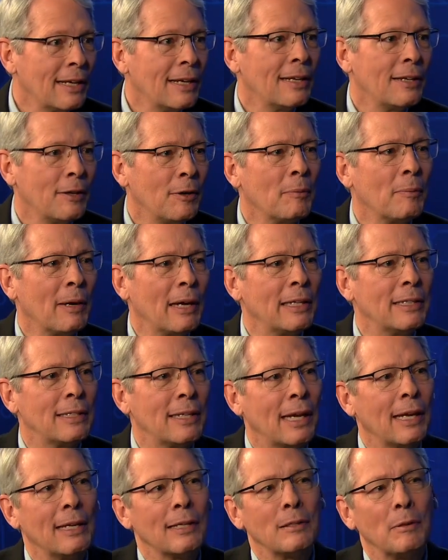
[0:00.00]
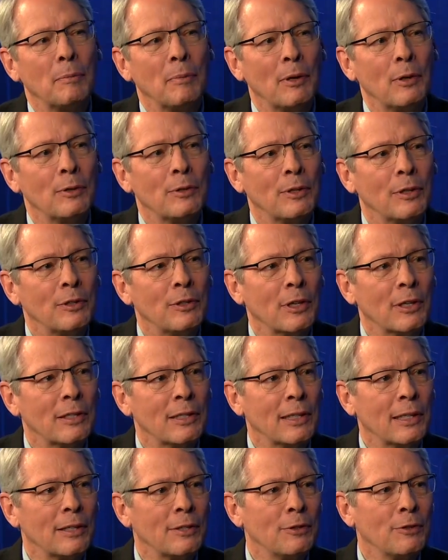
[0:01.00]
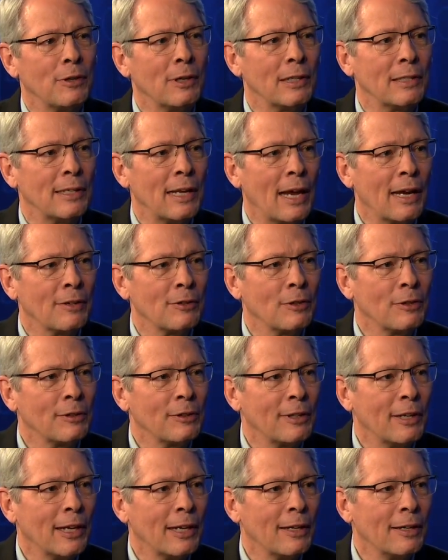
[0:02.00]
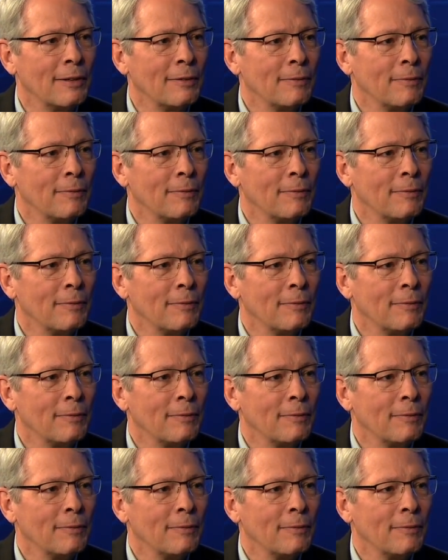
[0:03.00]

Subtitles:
you might say, as opposed to just this transactional data.